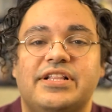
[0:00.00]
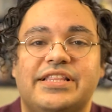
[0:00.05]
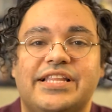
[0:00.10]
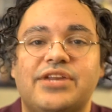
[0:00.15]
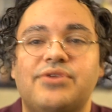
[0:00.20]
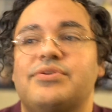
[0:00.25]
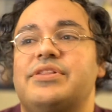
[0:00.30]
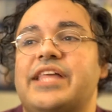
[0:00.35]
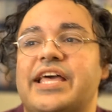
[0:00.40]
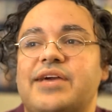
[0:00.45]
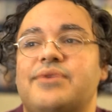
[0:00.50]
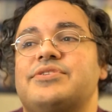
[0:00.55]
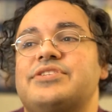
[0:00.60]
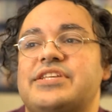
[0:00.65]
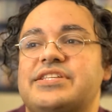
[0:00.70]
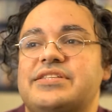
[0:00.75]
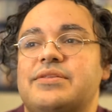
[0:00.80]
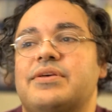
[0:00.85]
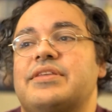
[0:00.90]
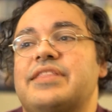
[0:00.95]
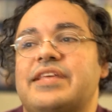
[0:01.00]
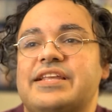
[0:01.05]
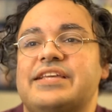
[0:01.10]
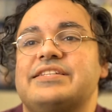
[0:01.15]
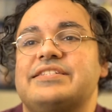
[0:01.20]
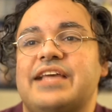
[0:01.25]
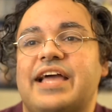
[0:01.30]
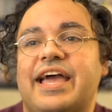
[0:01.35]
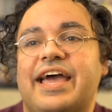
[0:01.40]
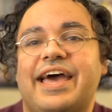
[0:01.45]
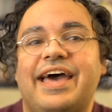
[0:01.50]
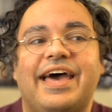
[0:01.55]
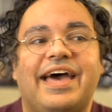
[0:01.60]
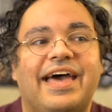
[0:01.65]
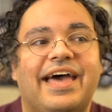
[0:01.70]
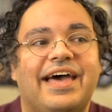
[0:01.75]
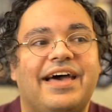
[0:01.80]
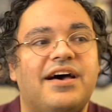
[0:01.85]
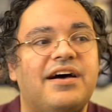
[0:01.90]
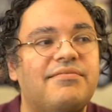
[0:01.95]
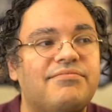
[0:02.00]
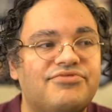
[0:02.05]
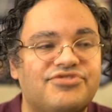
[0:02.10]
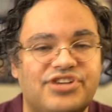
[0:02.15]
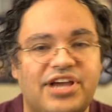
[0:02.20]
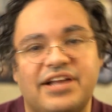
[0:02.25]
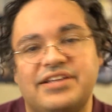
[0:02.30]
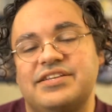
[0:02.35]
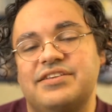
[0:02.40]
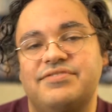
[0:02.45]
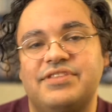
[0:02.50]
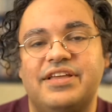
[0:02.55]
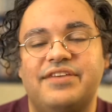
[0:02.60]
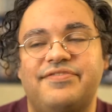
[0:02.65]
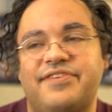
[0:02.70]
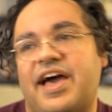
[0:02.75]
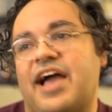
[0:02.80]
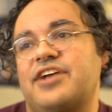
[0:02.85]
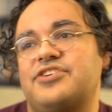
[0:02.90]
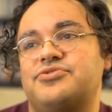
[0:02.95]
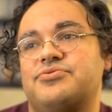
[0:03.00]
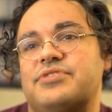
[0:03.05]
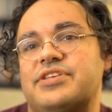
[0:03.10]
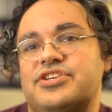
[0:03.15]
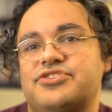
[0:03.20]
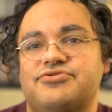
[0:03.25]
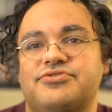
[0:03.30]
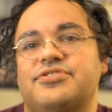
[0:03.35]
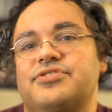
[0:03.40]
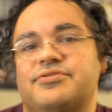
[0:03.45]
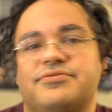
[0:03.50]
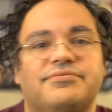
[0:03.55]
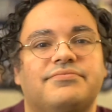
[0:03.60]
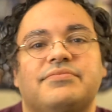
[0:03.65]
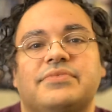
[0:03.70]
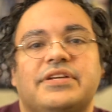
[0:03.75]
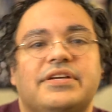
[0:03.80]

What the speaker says: Literal language is something that is objectively, factually true.